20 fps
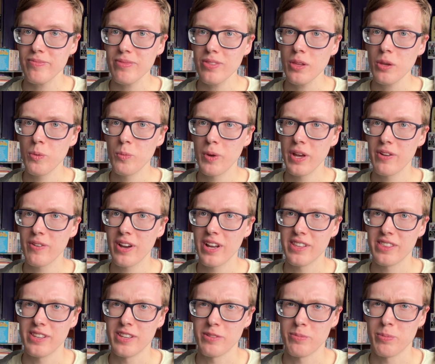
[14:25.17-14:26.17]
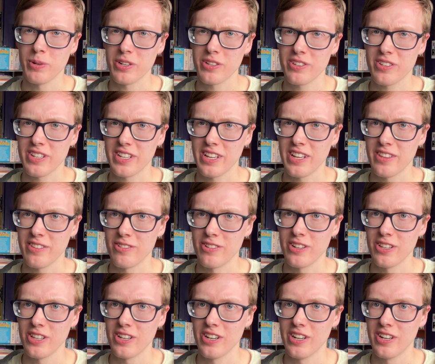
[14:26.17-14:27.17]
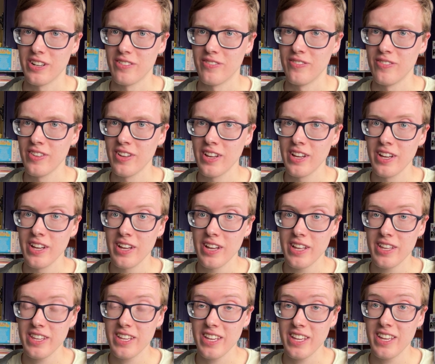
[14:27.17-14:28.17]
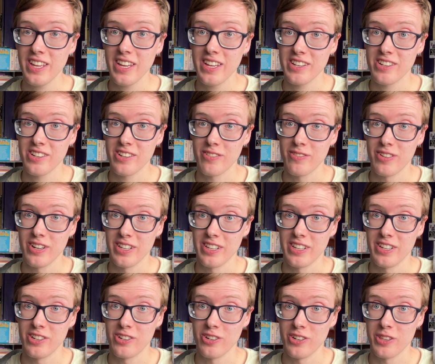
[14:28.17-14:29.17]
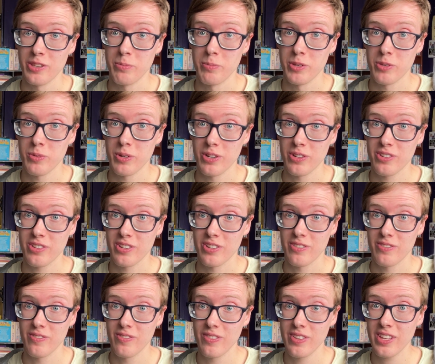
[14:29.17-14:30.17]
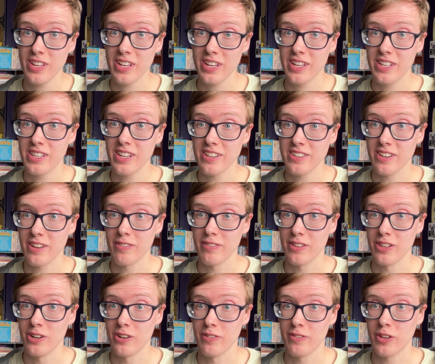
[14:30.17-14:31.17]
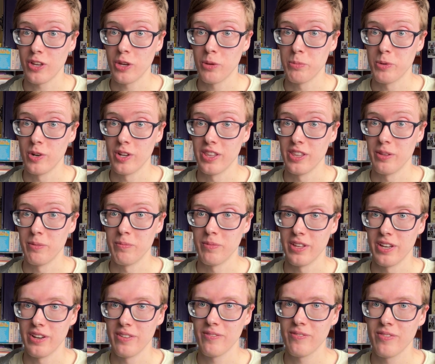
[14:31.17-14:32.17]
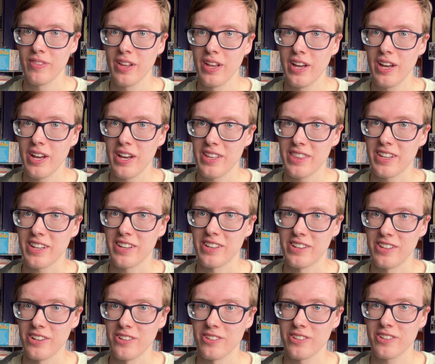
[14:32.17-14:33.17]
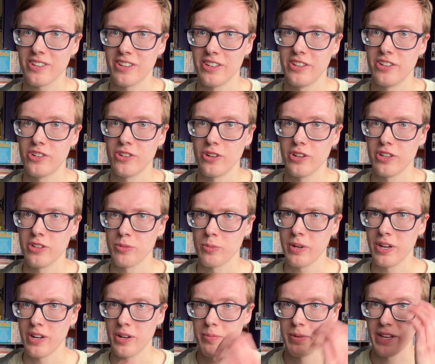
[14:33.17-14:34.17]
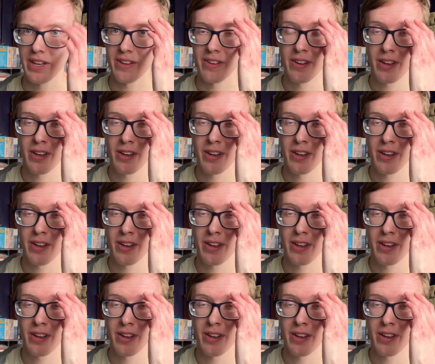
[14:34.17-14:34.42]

we read these books together a lot. I think he actually really enjoyed them as well. So yeah, it does have a lot of humour in them that I think adults can enjoy as well. I mean,